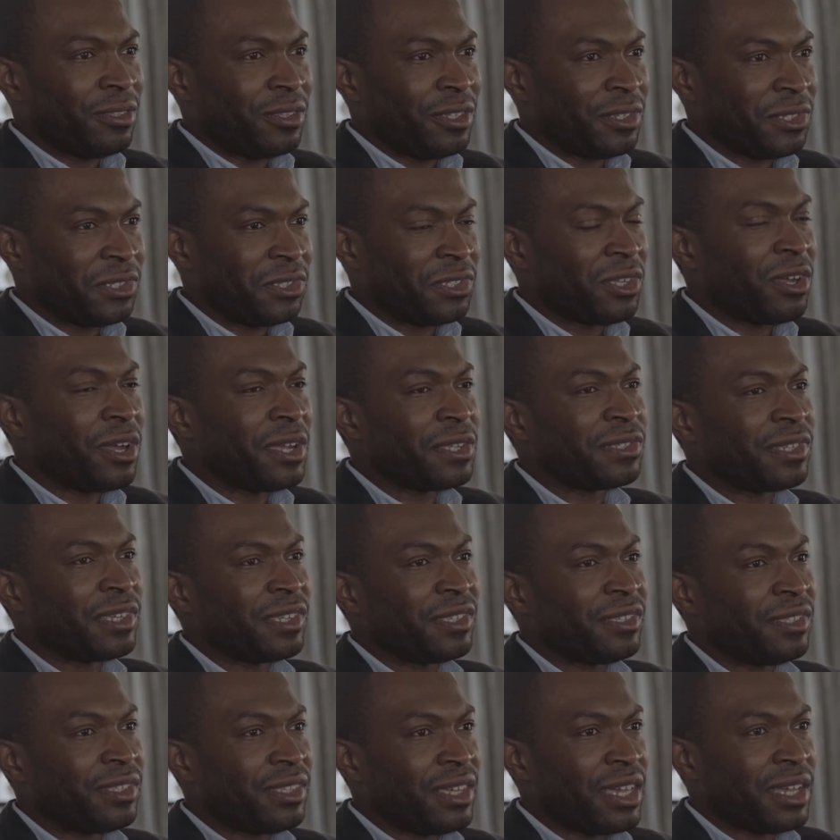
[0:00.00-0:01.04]
The site's
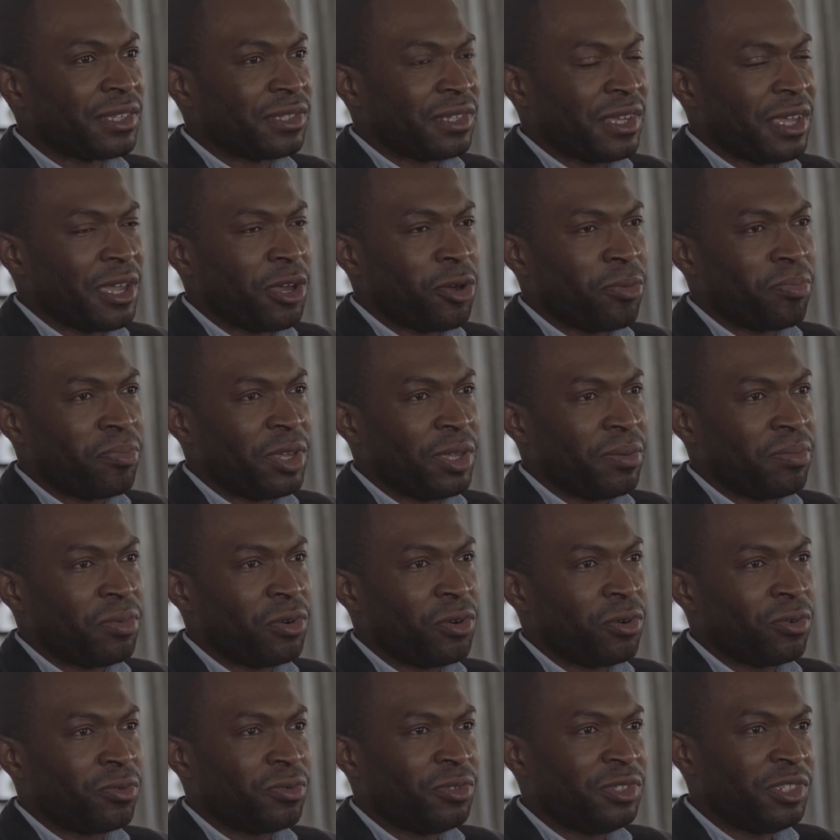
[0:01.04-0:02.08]
there to help
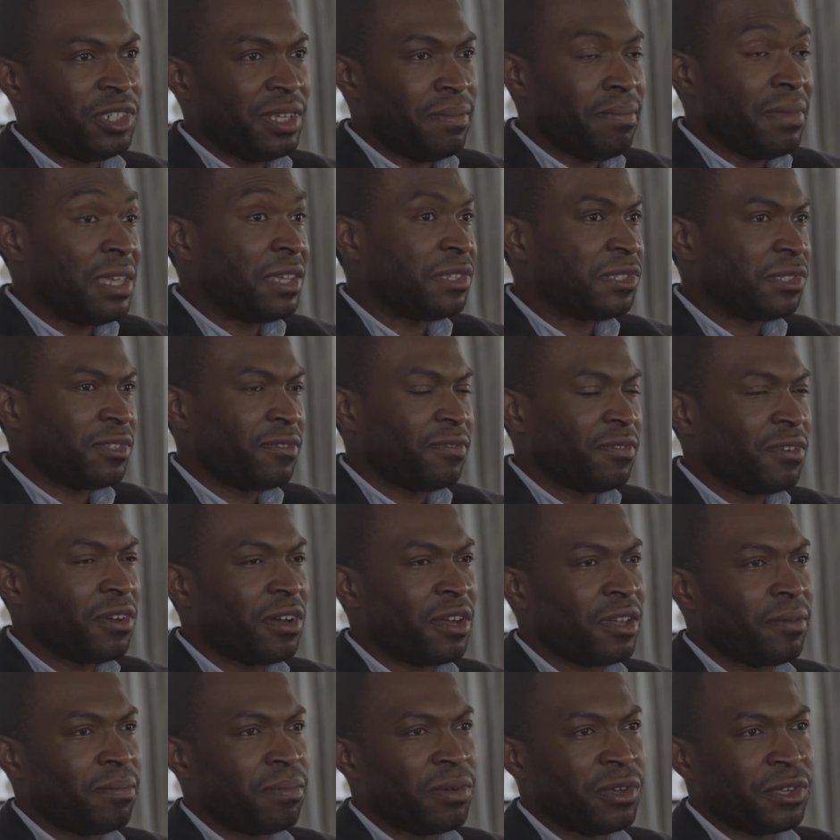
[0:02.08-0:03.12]
people
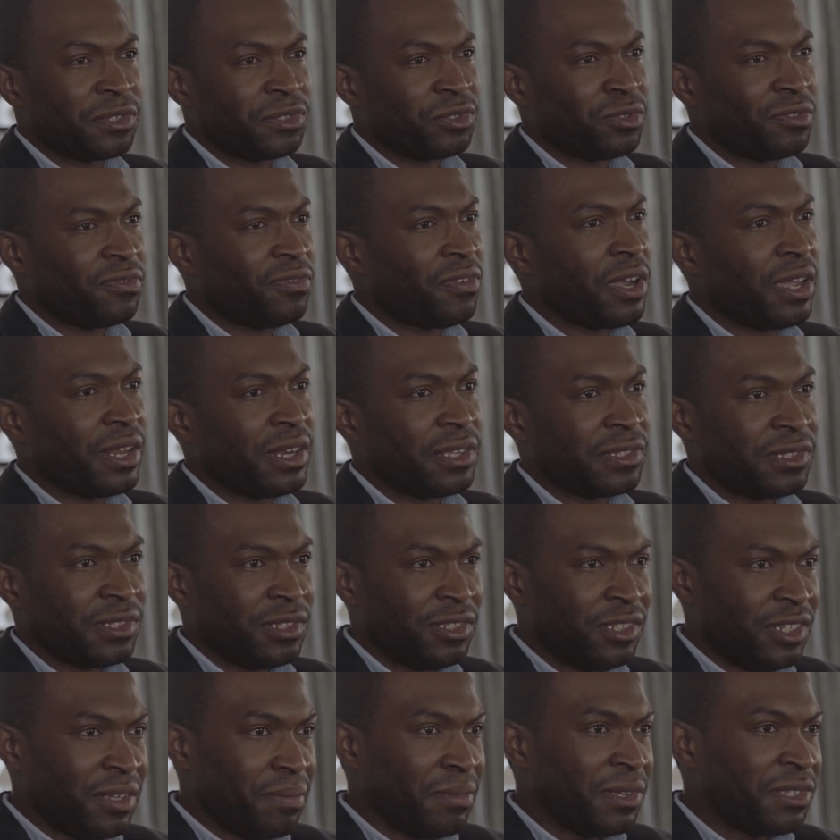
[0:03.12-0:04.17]
demystify personal finance
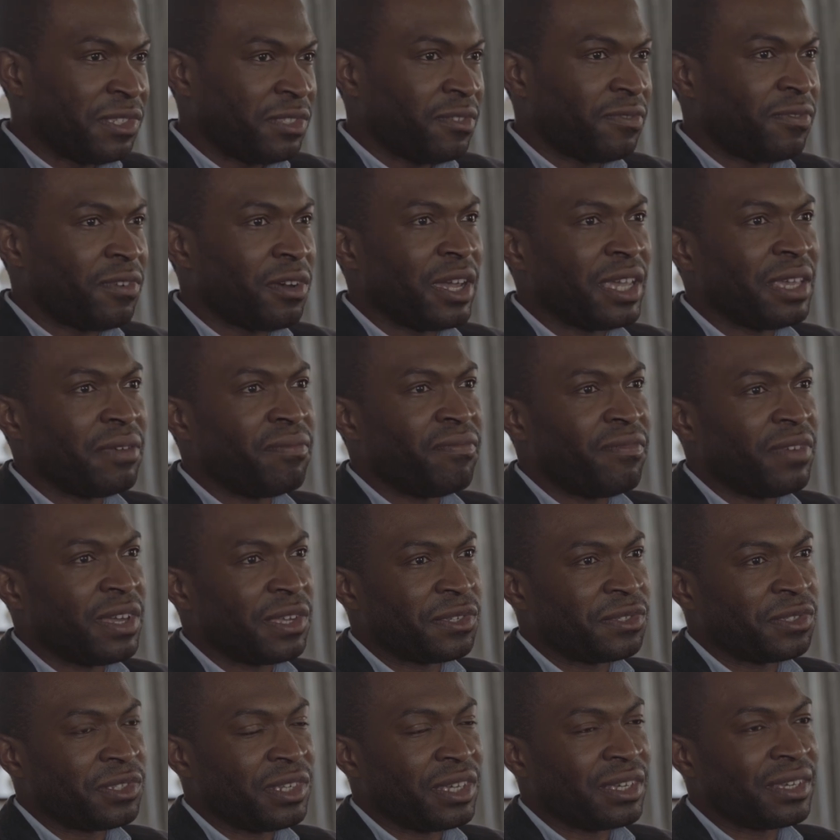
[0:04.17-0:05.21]
and demystify
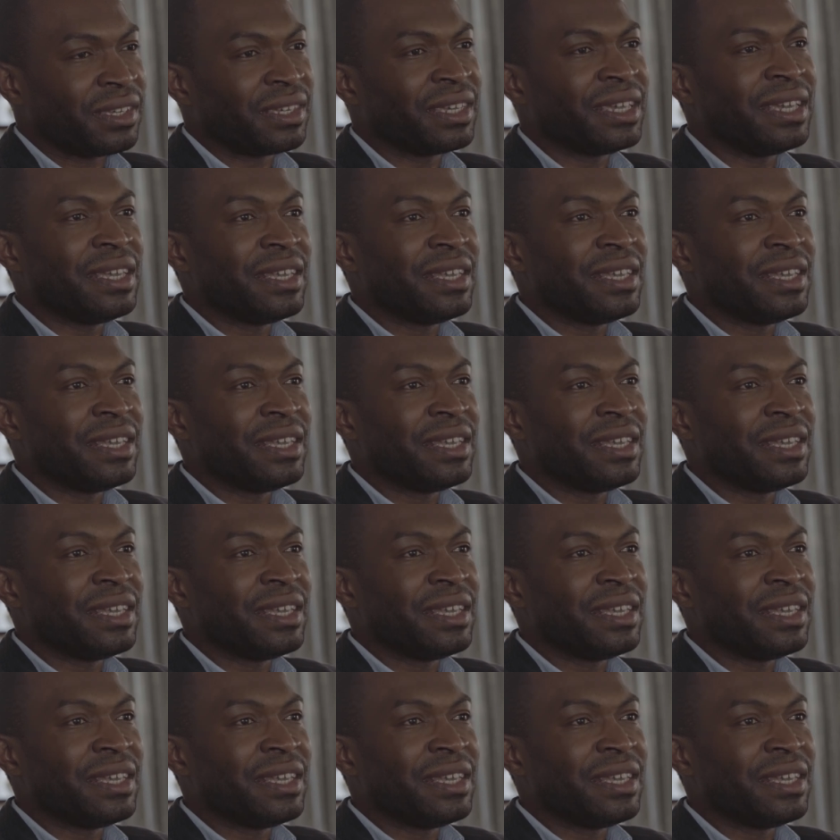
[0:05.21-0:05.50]
investing